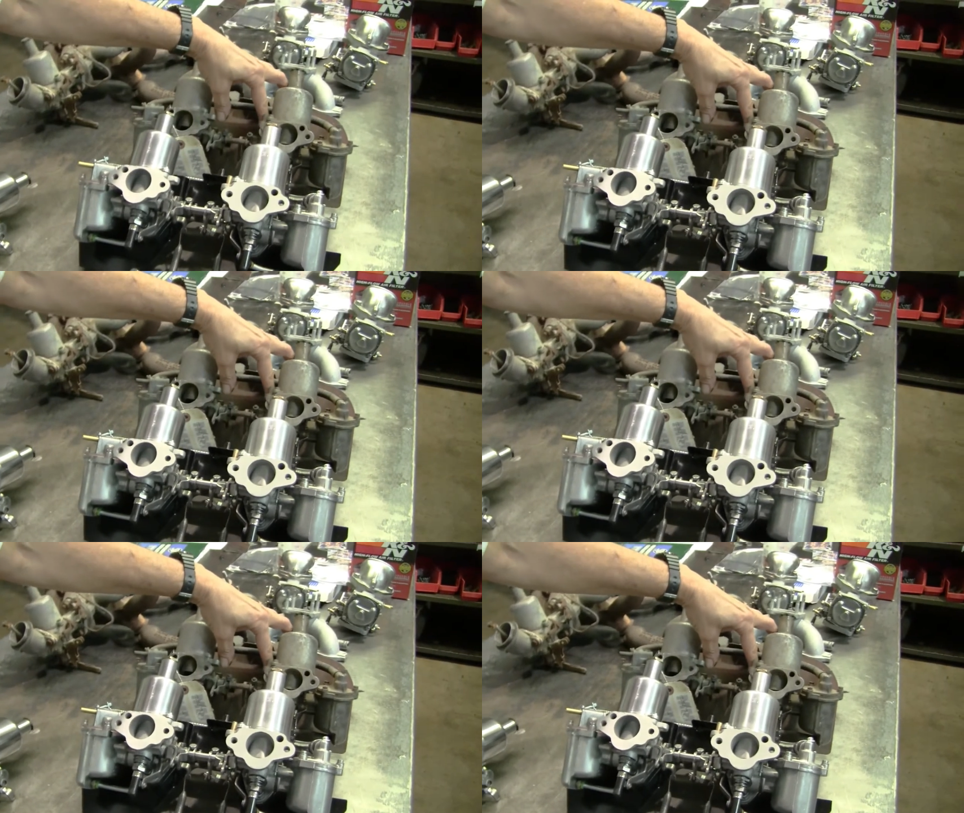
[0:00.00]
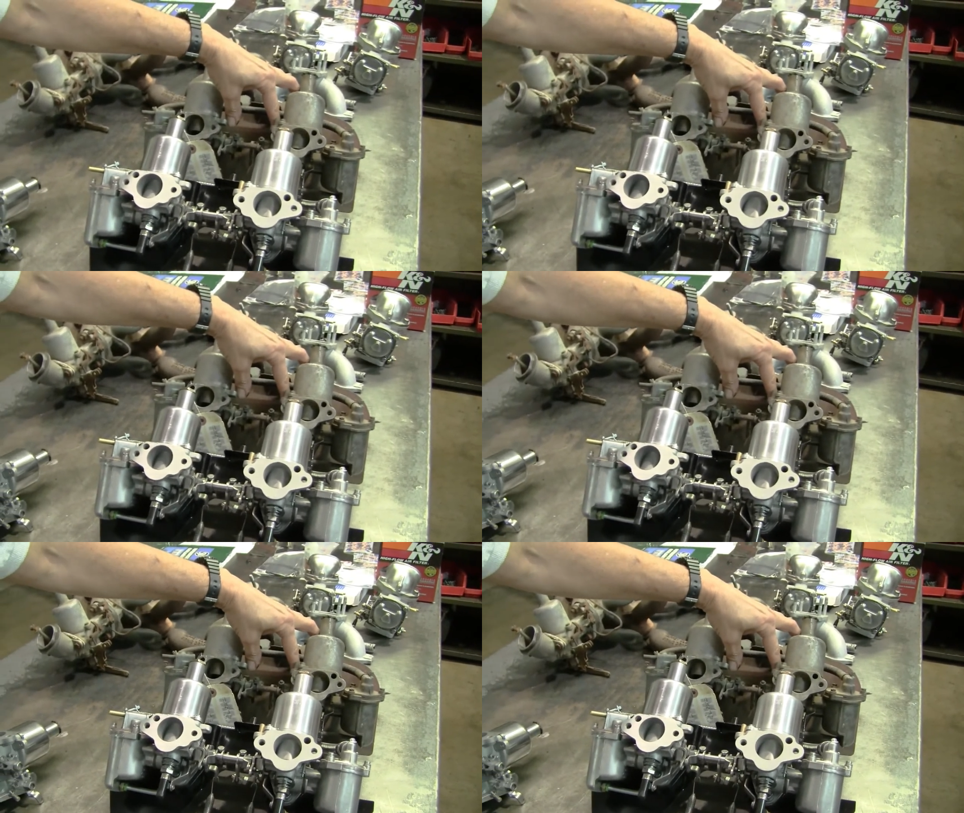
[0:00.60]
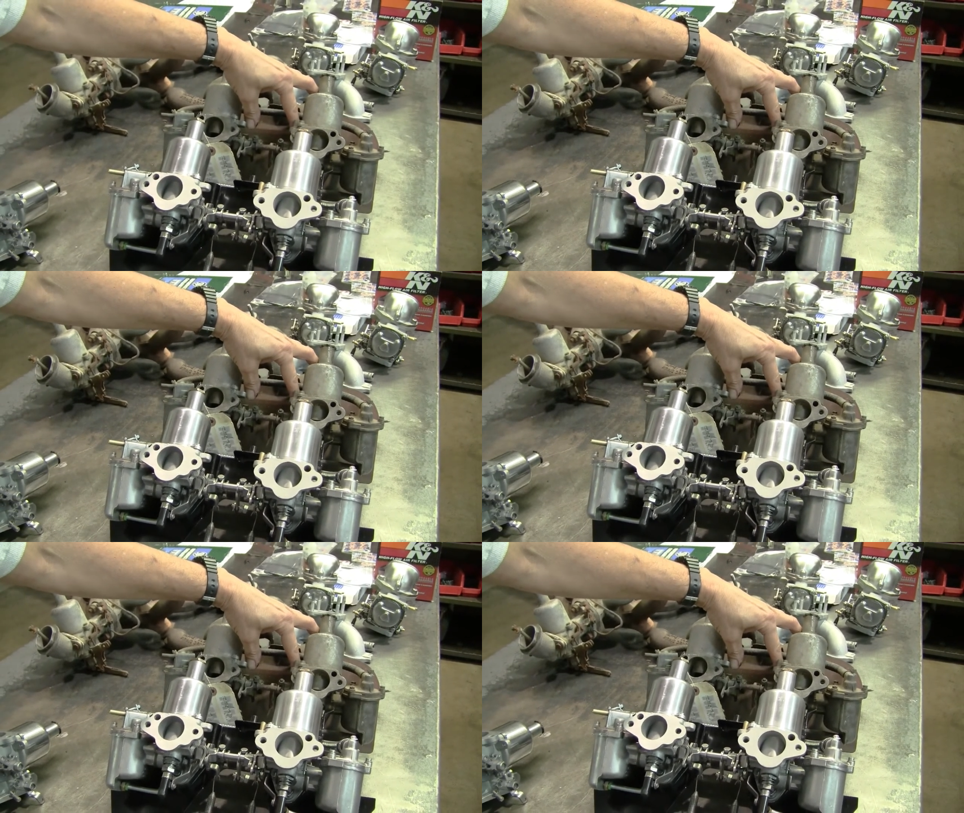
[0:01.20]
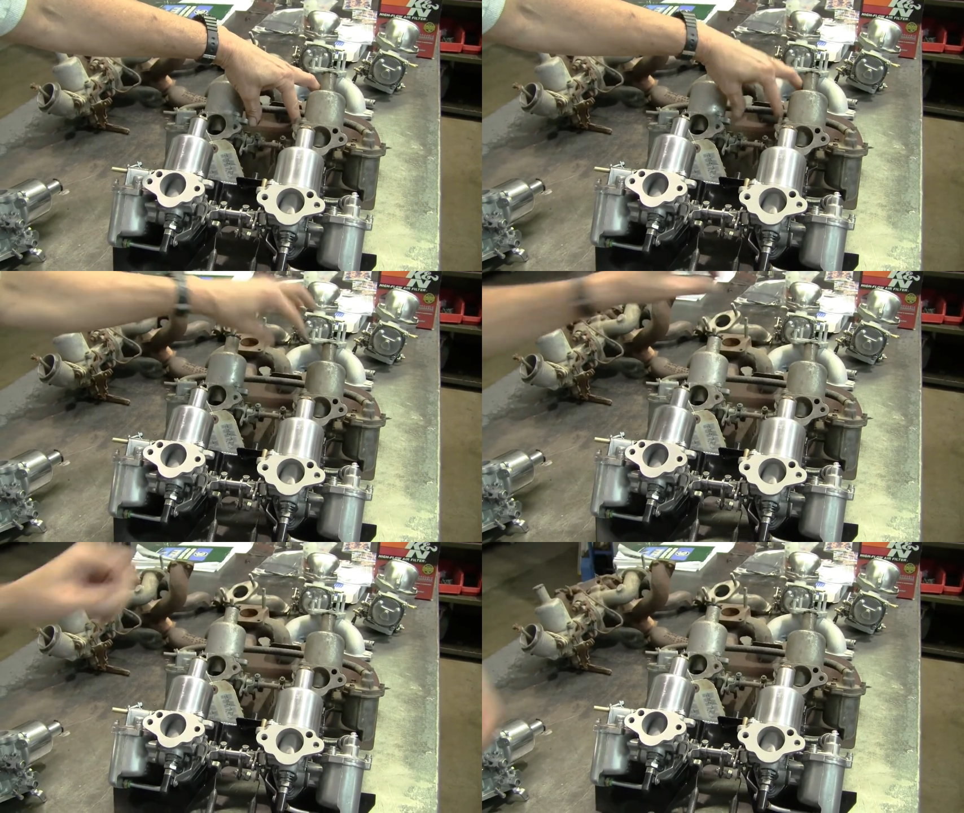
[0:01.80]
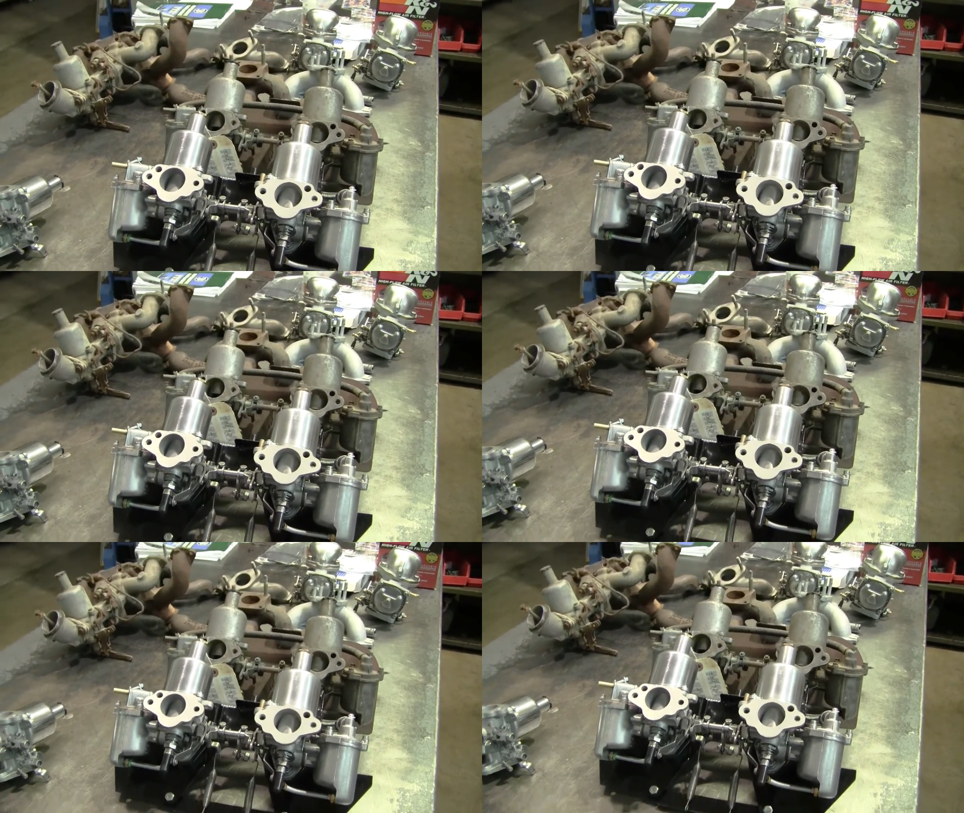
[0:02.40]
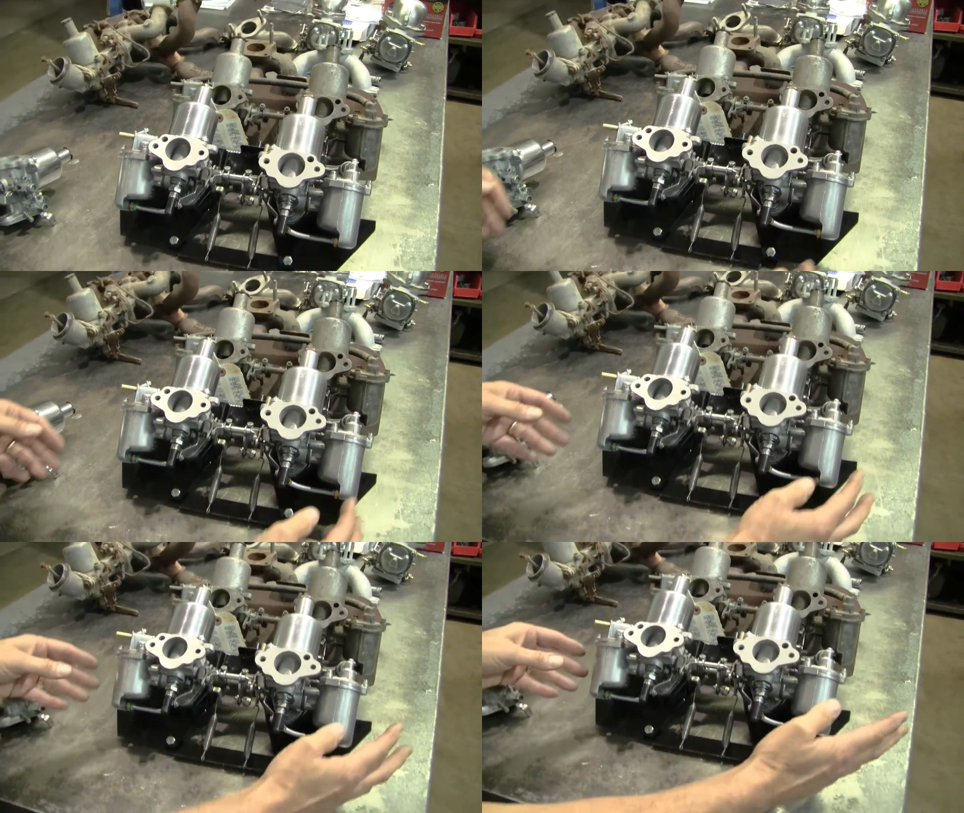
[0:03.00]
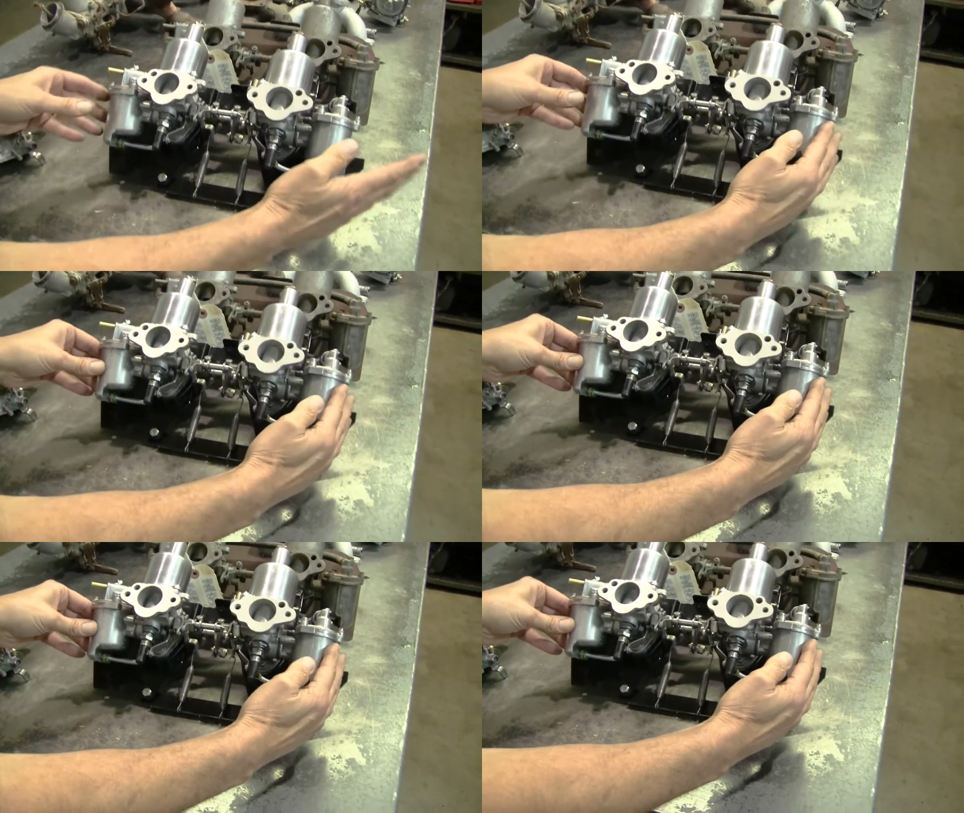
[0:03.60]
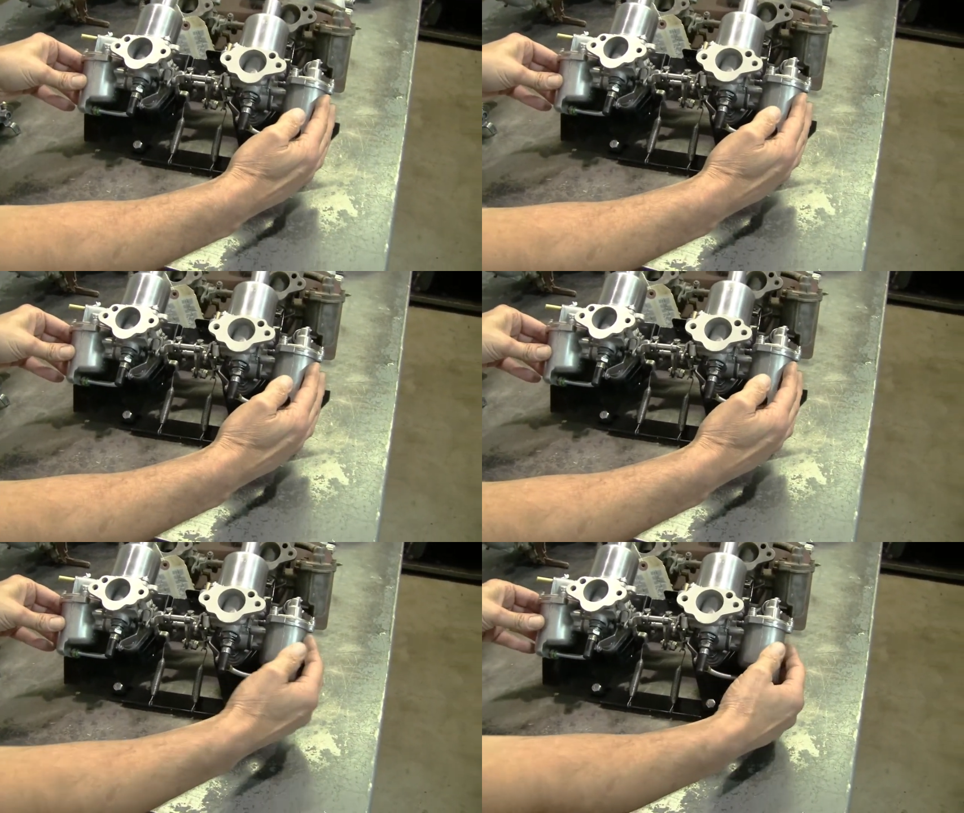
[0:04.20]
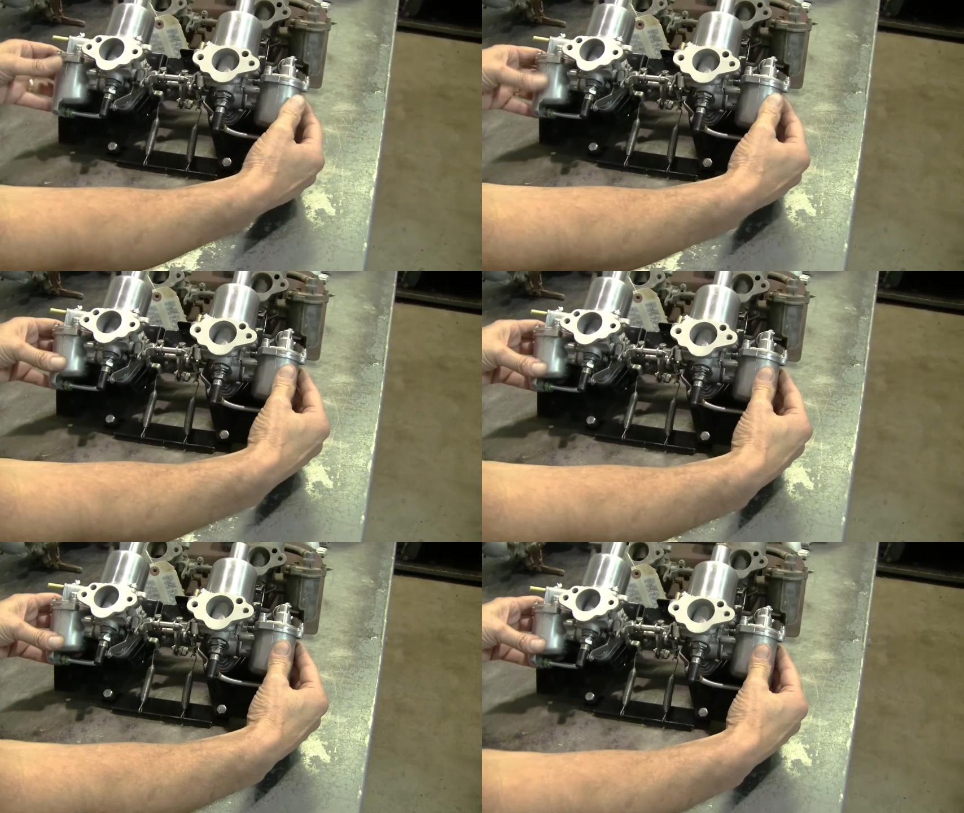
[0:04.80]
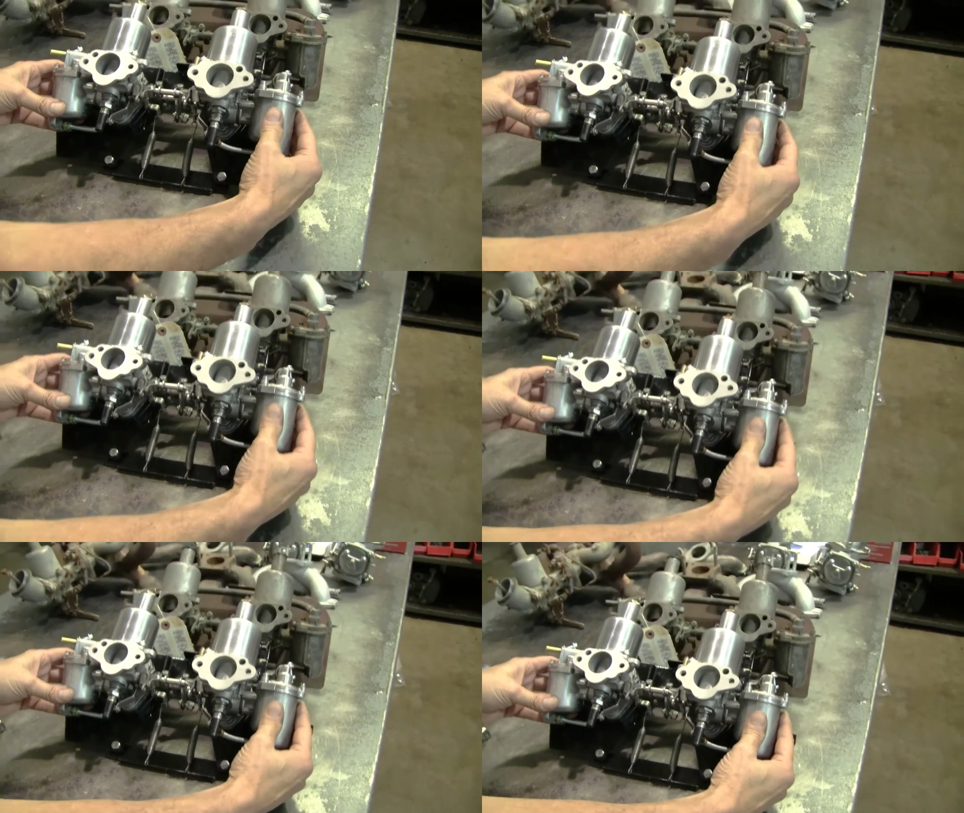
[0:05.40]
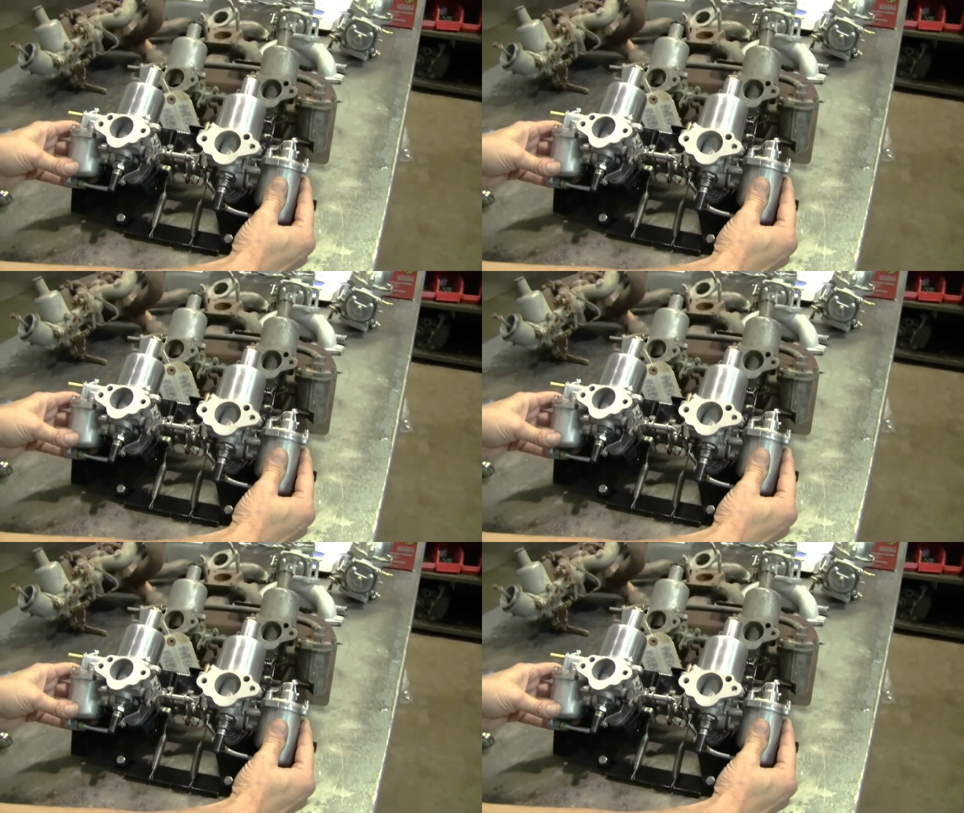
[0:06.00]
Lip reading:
(no speaker visible)